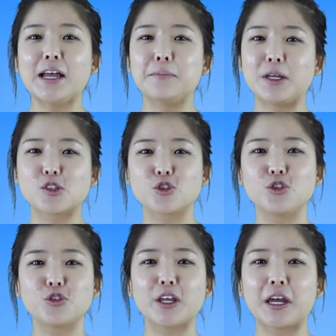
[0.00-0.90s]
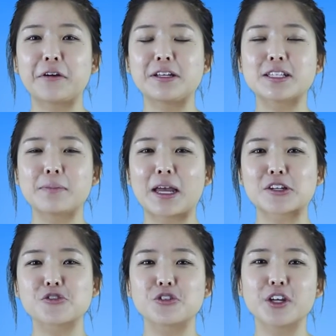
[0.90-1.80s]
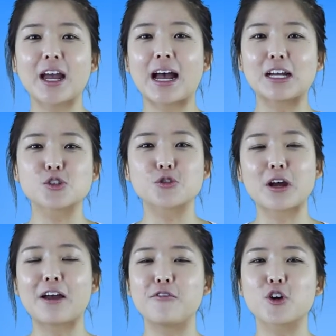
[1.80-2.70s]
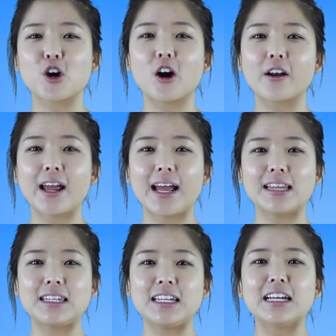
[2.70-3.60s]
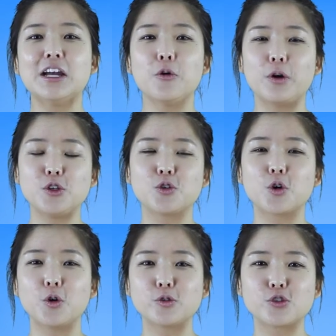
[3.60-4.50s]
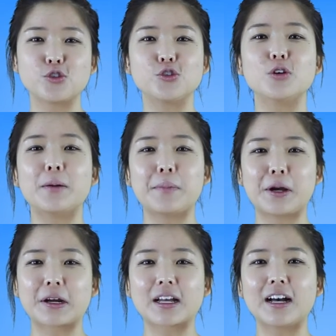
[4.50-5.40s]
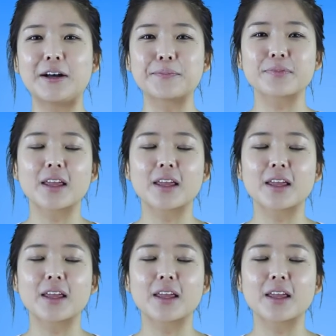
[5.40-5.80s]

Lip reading: make sure you carry some extra cash or have your card handy when you go to America.